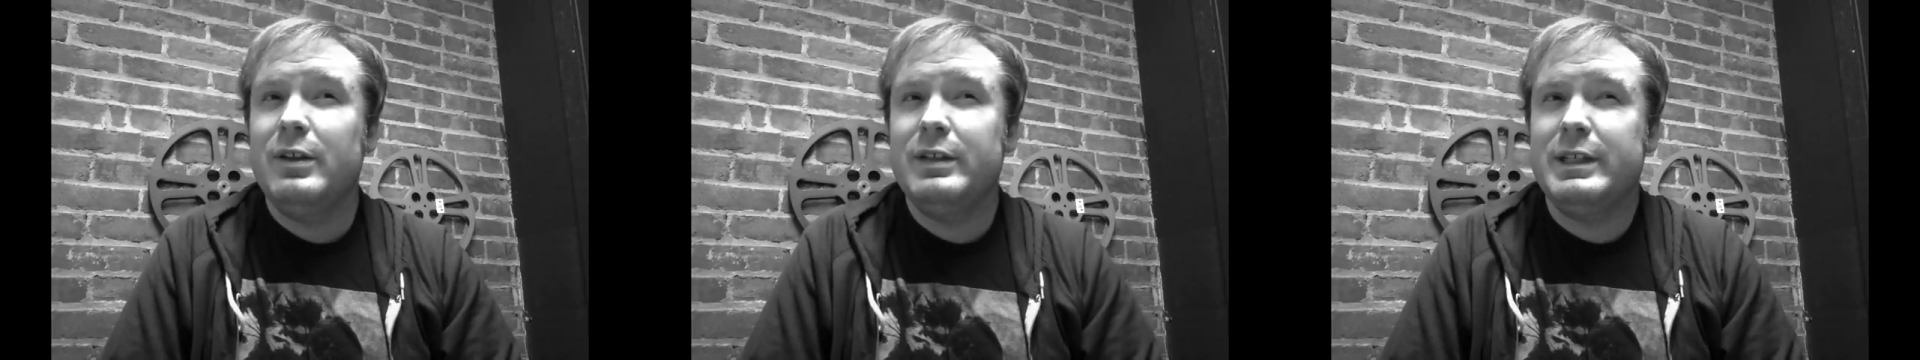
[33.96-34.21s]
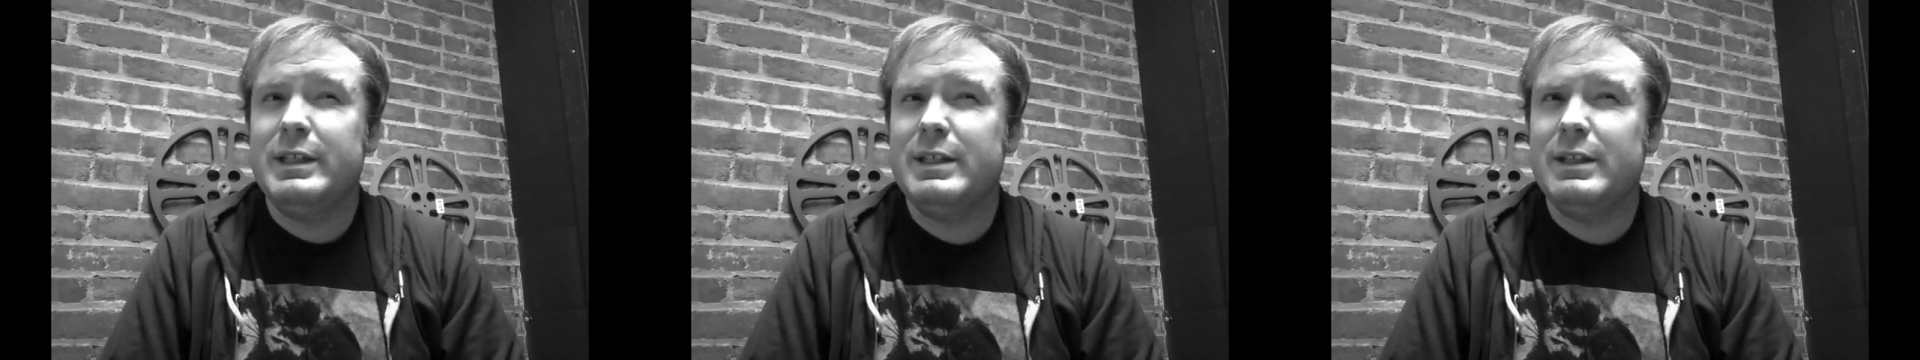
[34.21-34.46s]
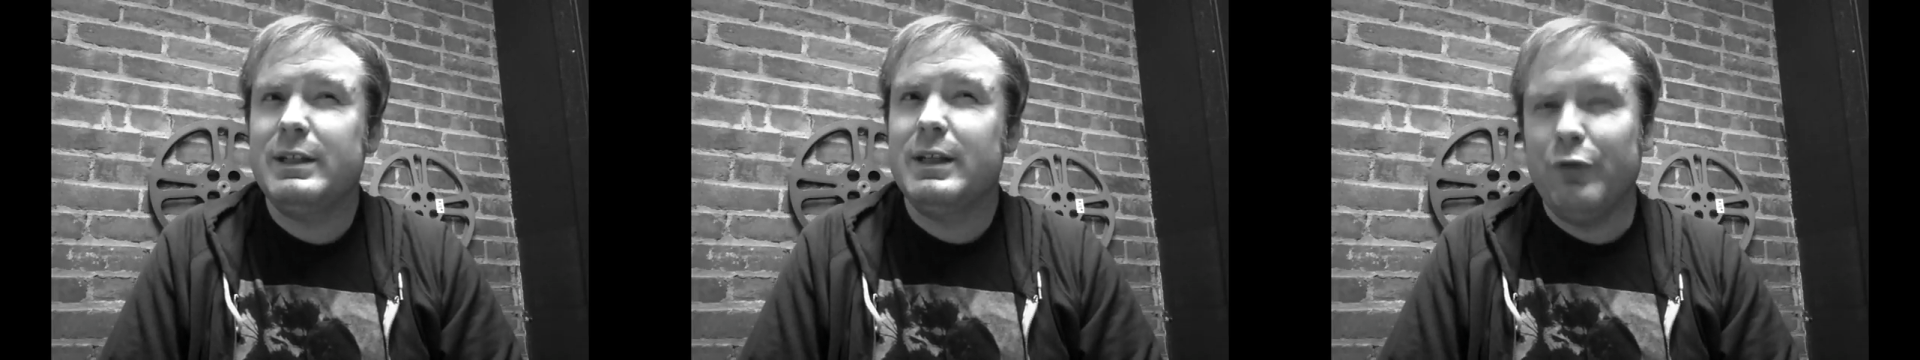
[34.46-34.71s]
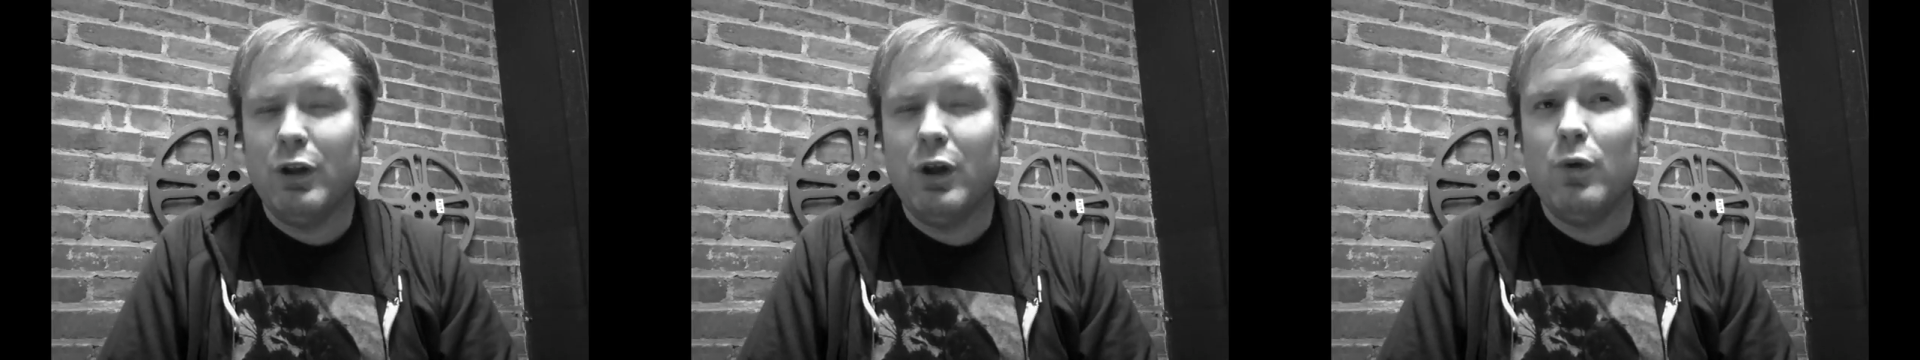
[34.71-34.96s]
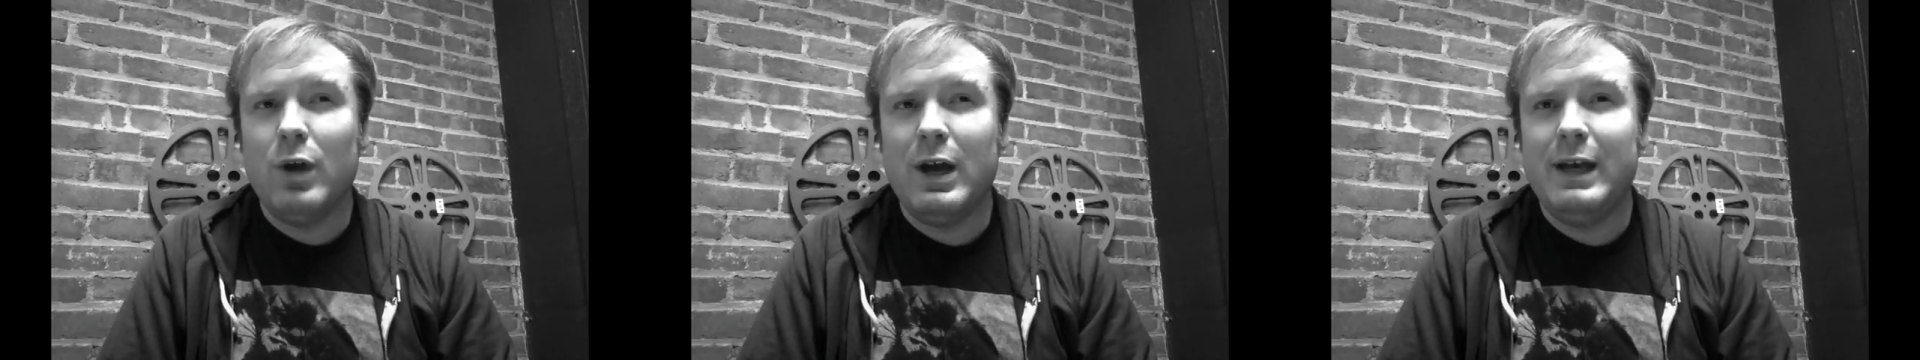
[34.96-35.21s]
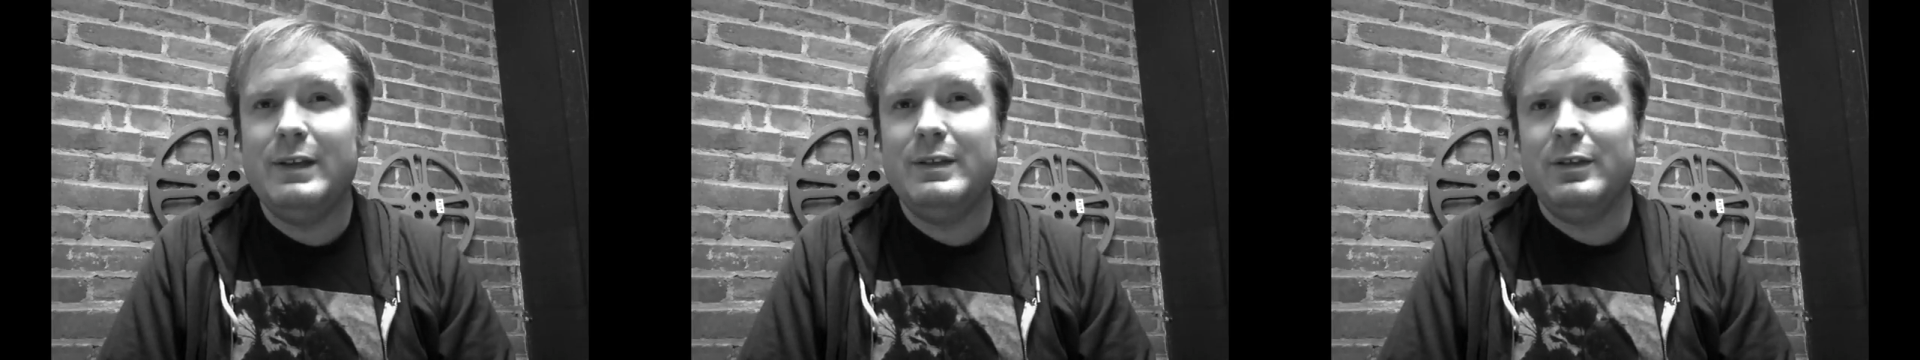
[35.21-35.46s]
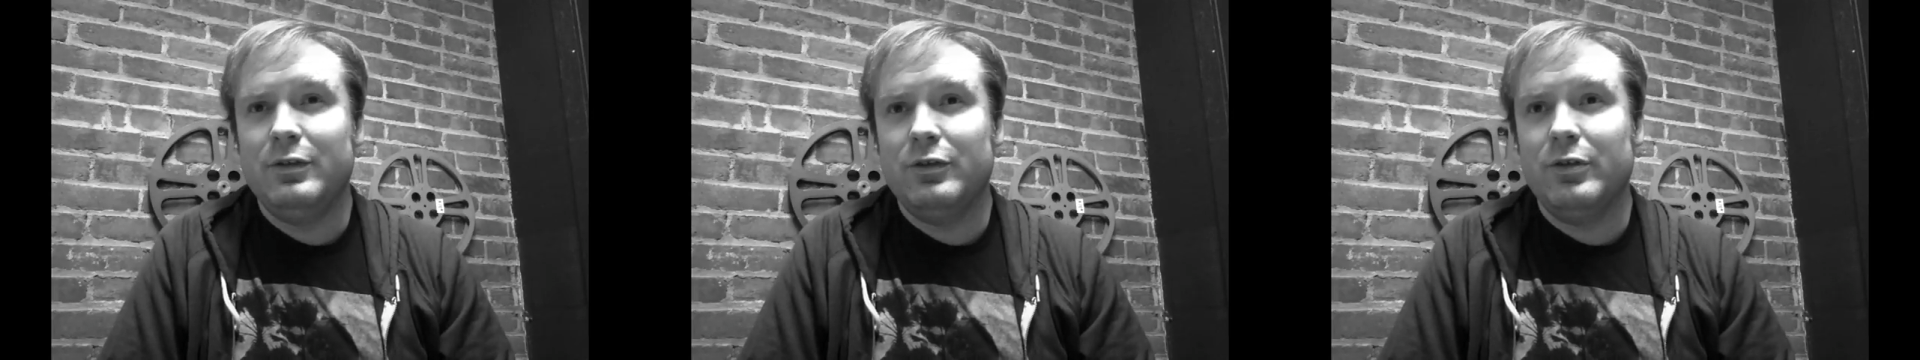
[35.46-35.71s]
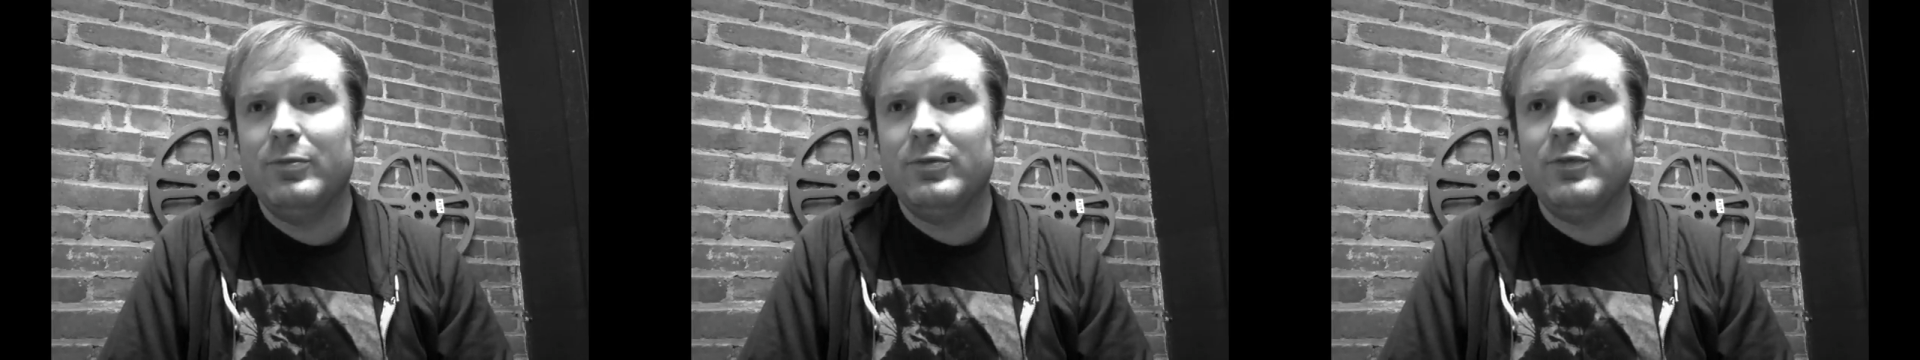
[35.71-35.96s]
this isn't flow-wise and in
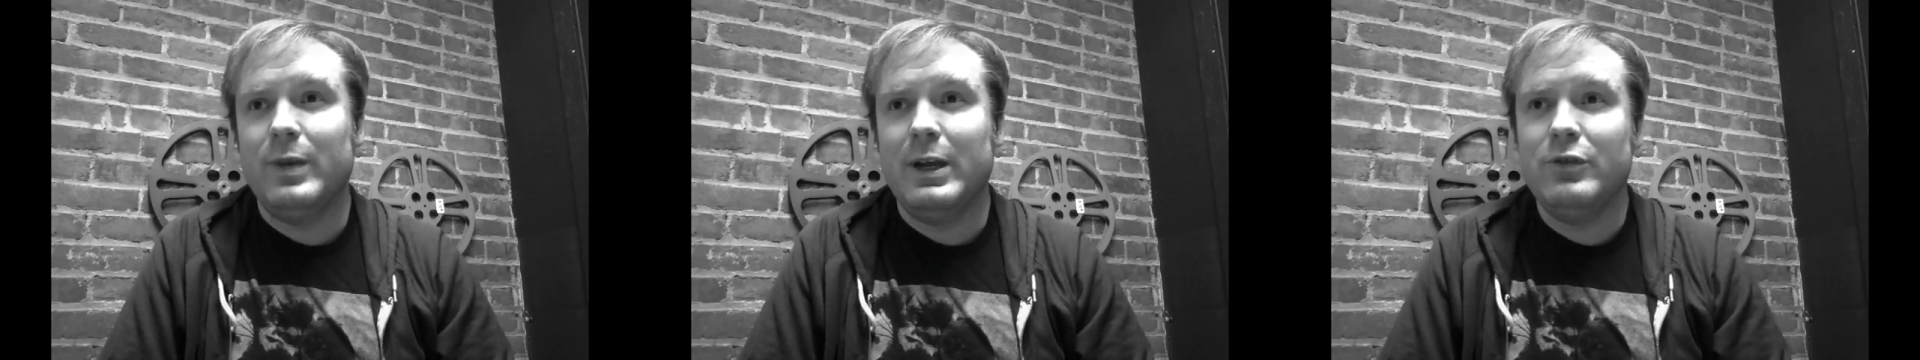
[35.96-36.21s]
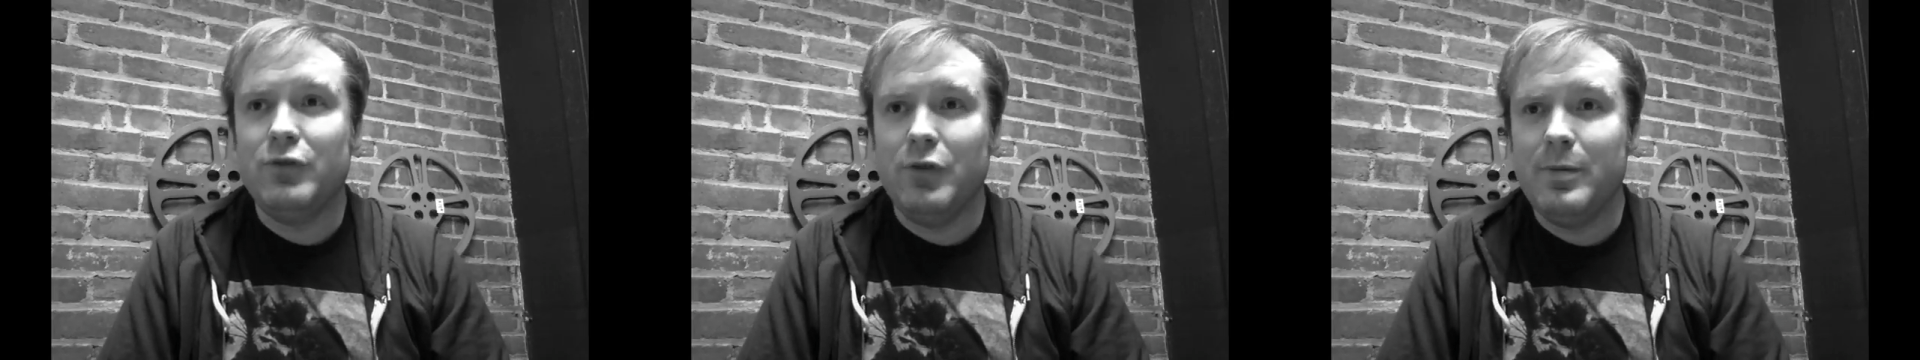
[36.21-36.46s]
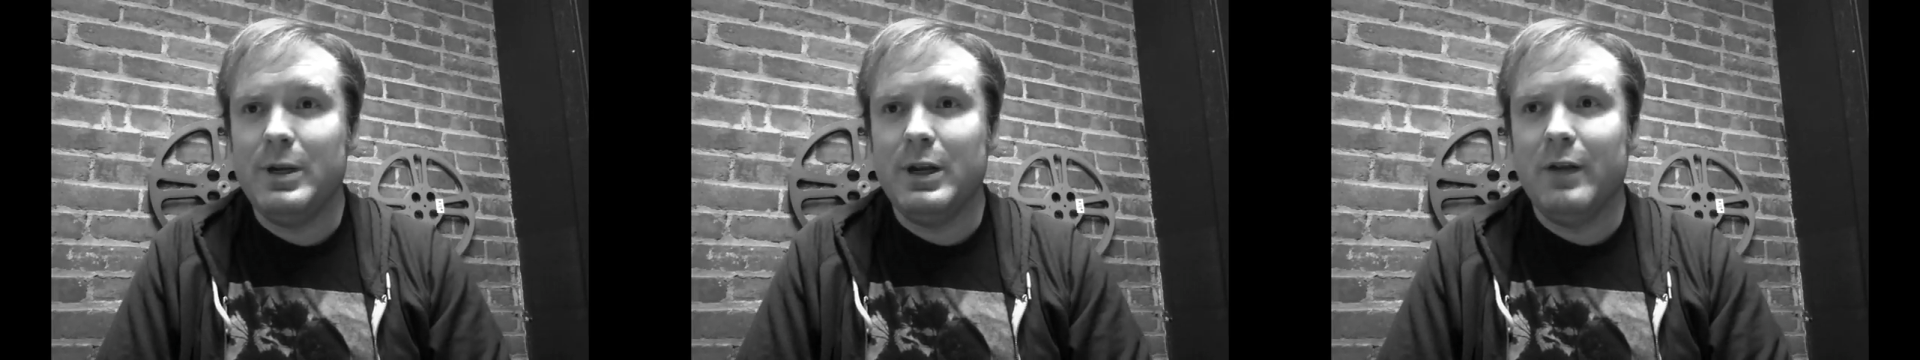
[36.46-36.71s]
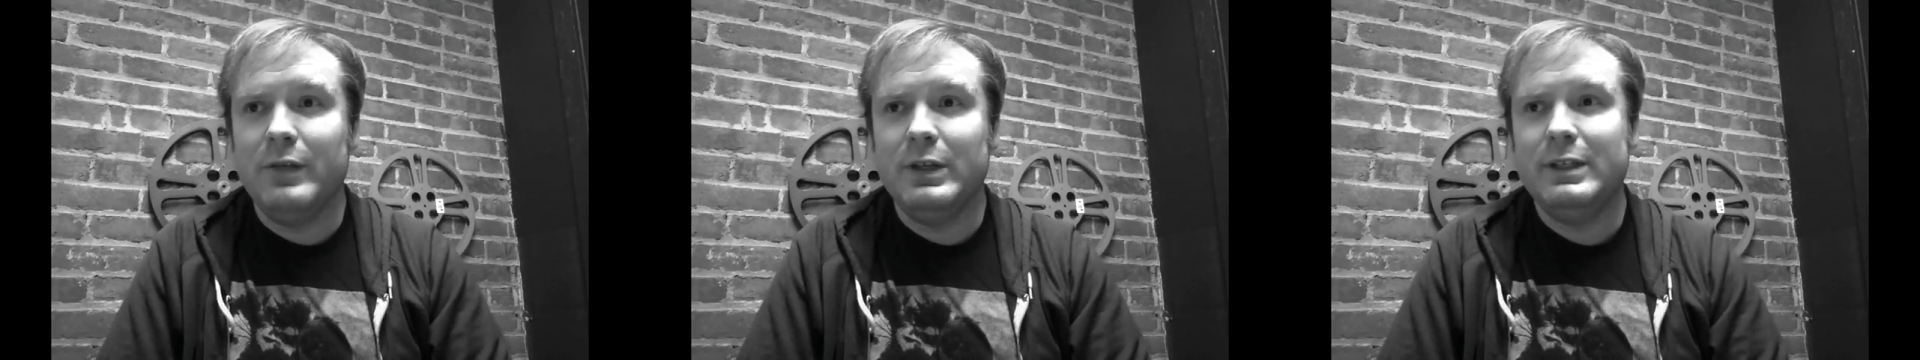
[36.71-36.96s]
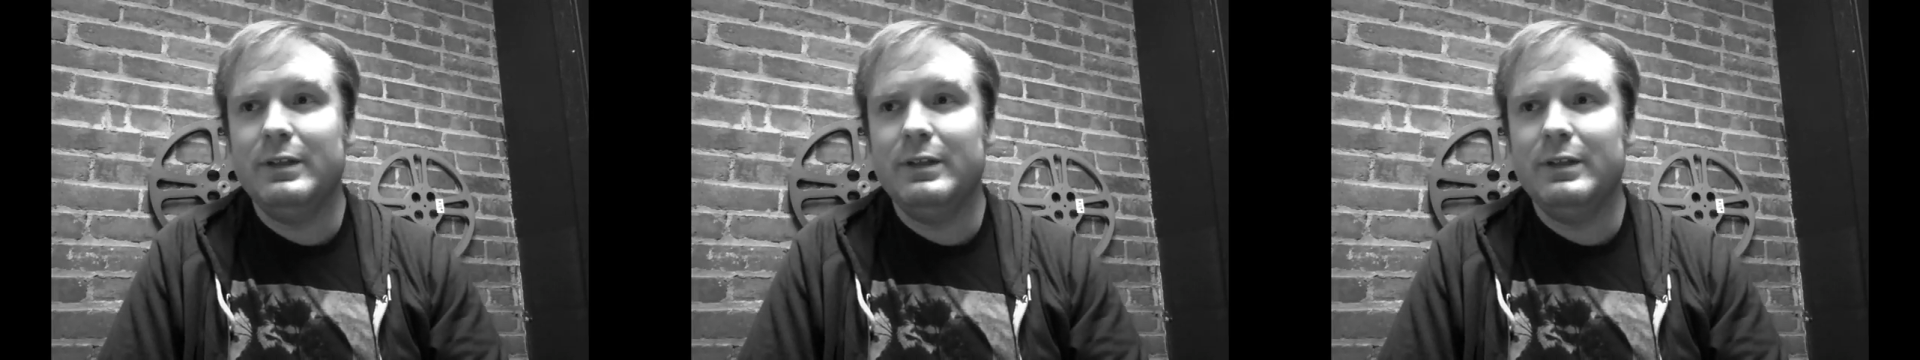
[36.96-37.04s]
terms of my enjoyment of it,